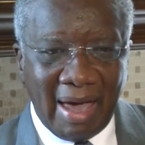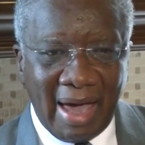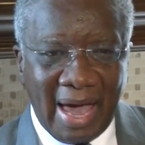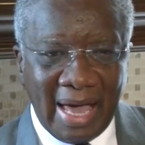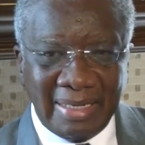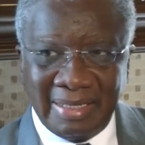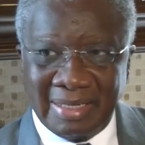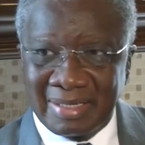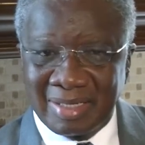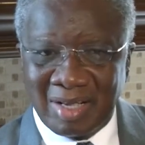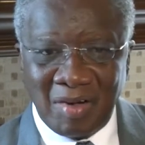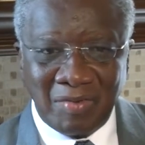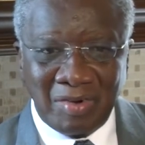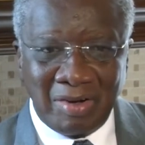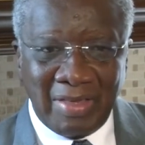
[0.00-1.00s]
and
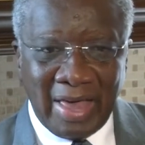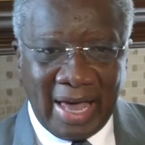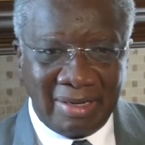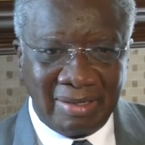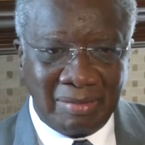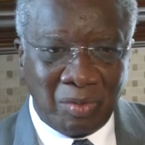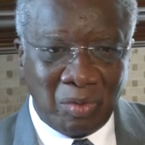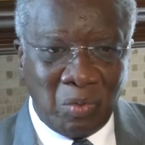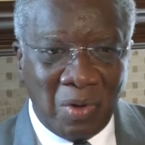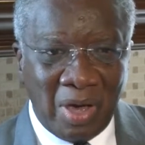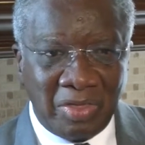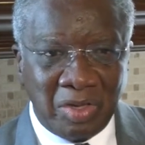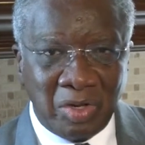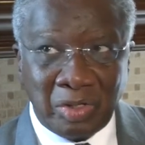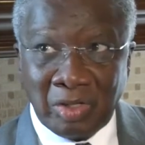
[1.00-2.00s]
discovered that
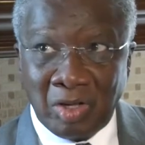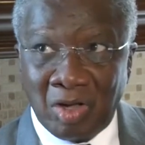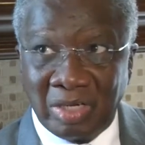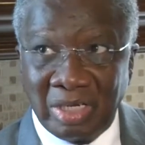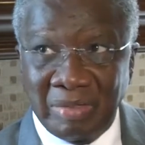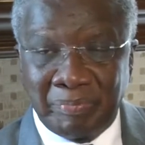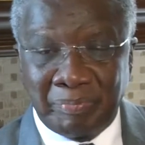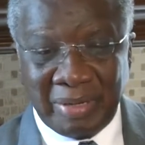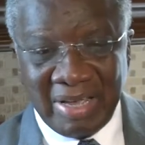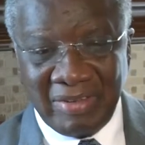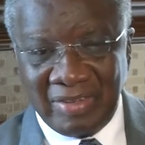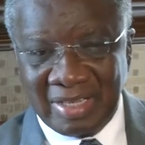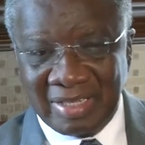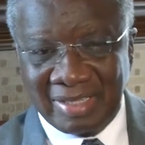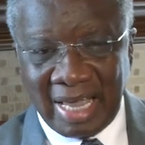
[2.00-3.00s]
whether you're talking
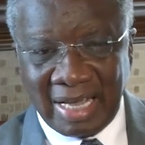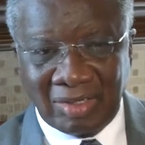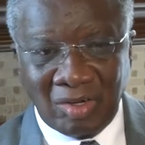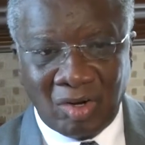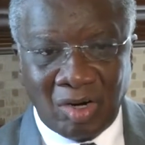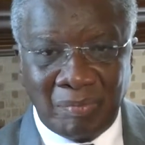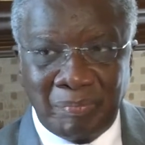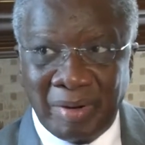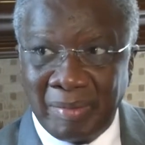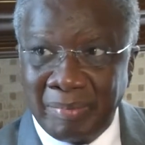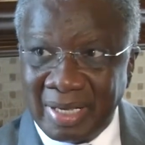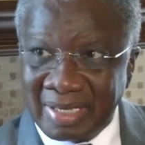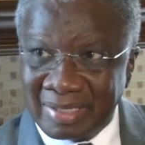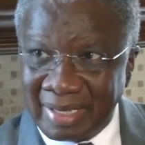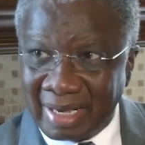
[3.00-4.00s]
private sector or
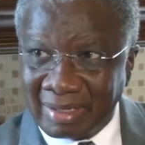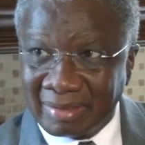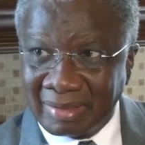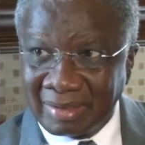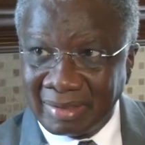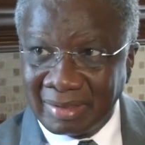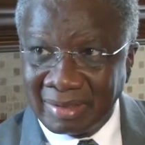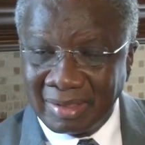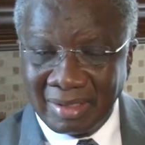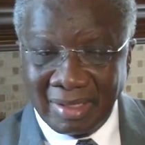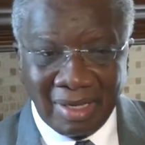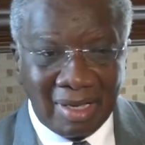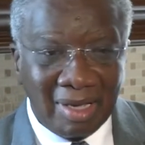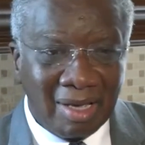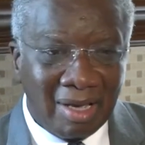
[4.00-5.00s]
public sector,
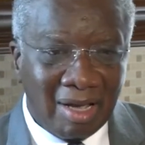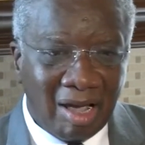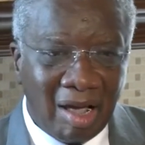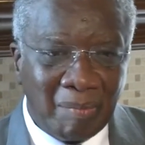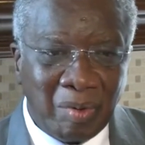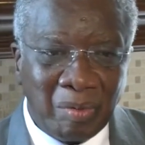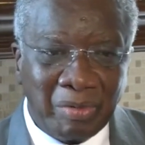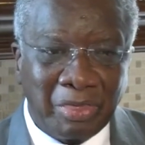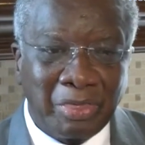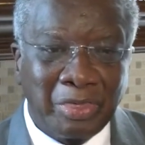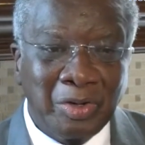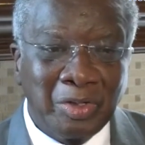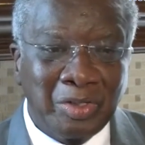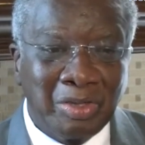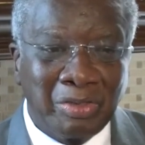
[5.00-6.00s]
about
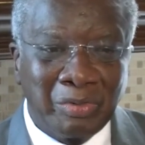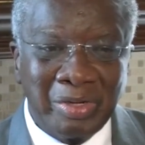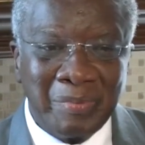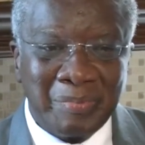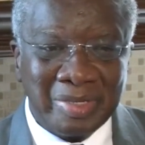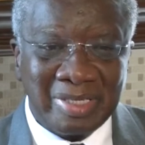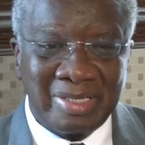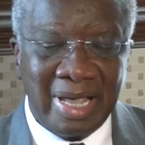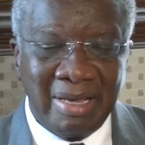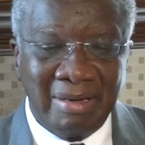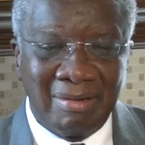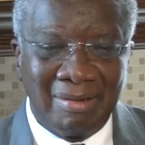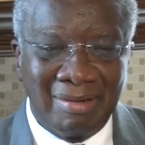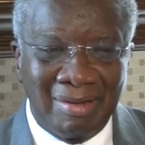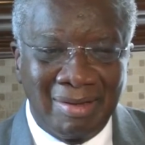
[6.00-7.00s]
33%
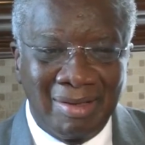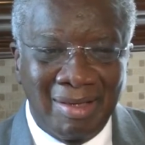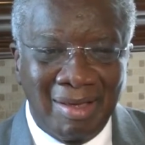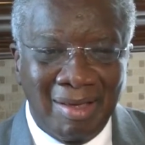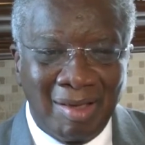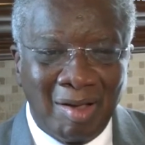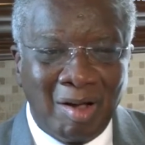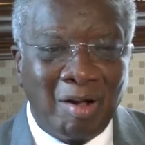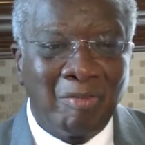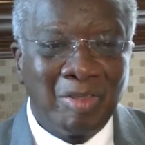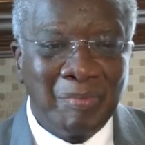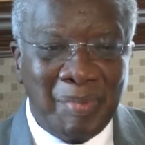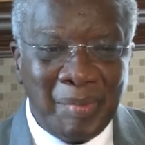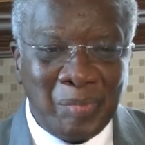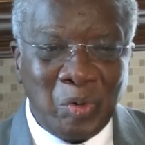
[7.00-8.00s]
of the
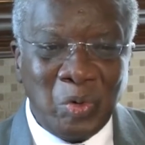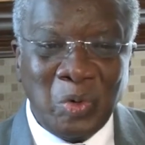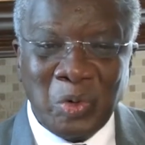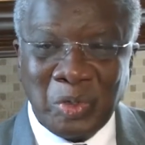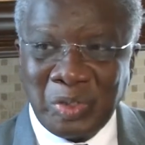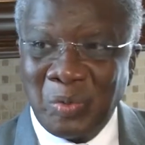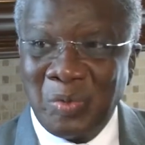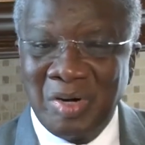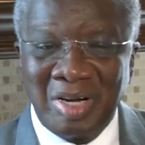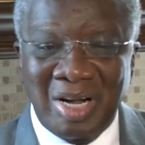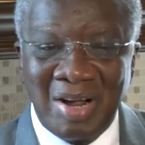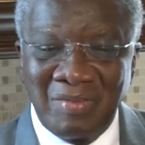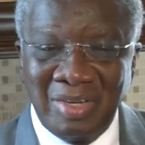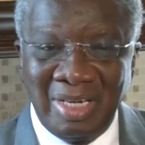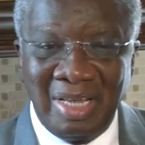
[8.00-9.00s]
people who go to work
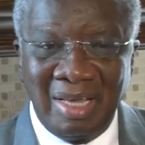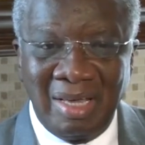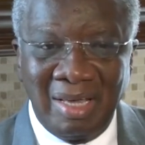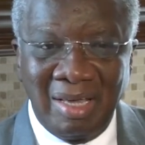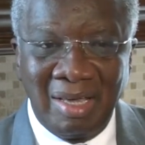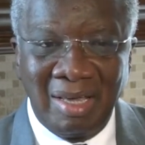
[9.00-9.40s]
every day